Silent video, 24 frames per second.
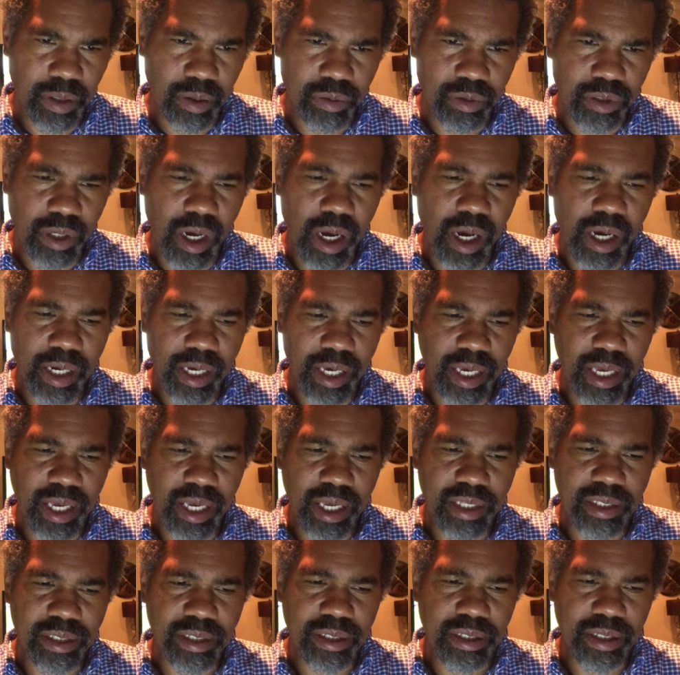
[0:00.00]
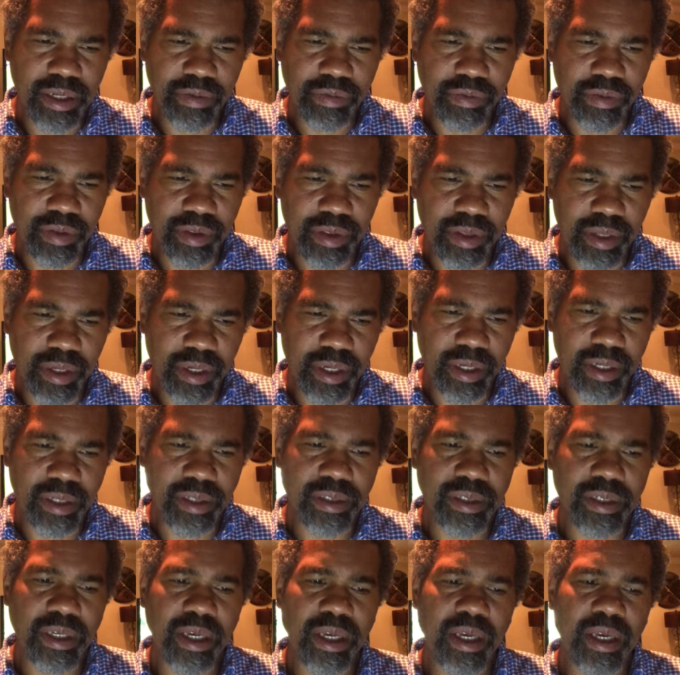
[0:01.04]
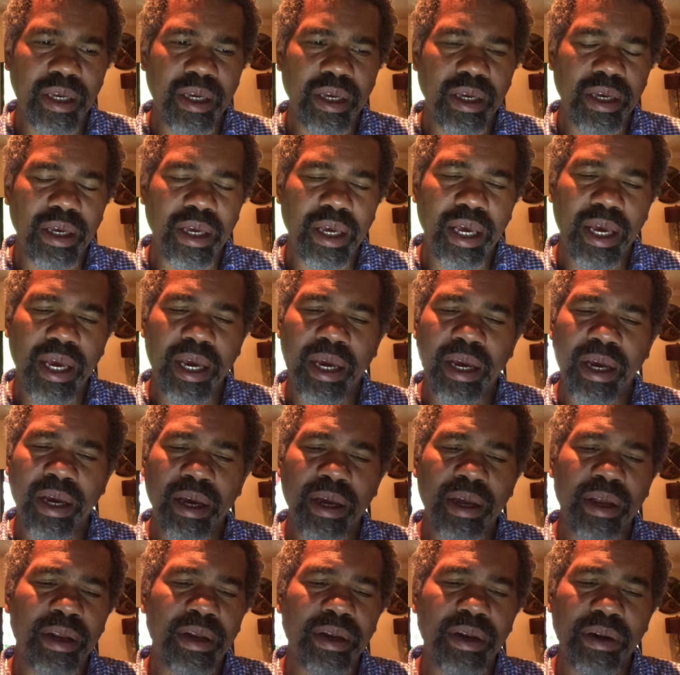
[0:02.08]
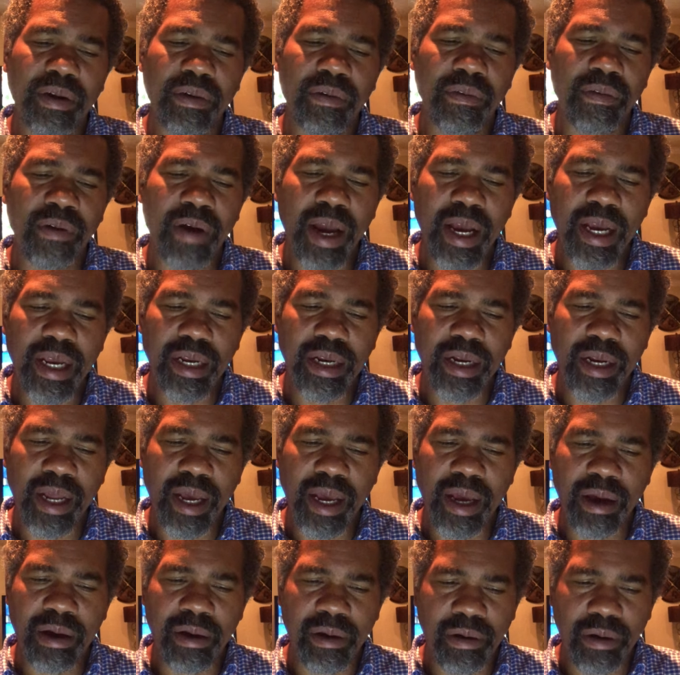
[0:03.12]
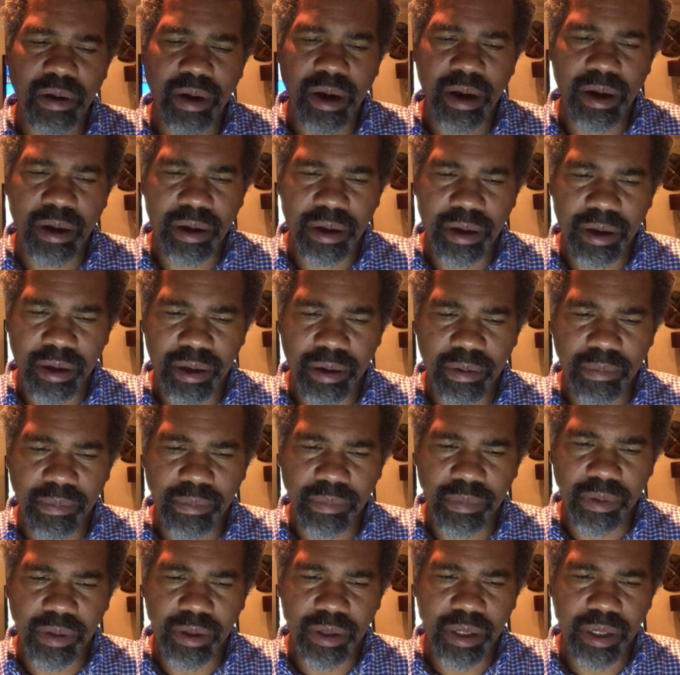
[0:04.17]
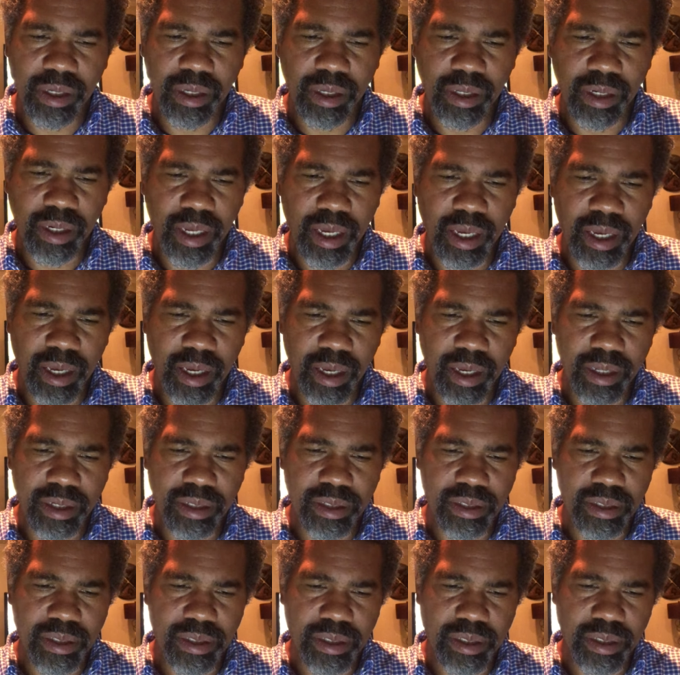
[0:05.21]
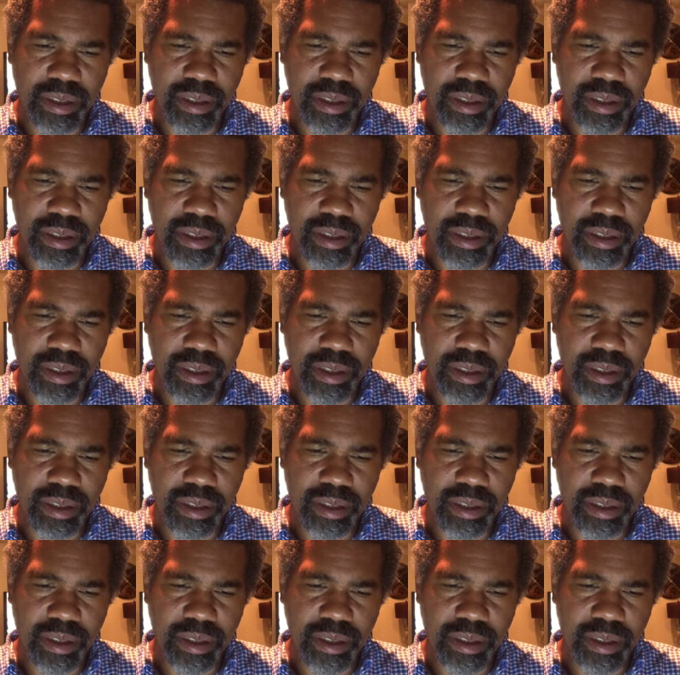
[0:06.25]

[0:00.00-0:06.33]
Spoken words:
talk ahead to different things. And right now, I am looking at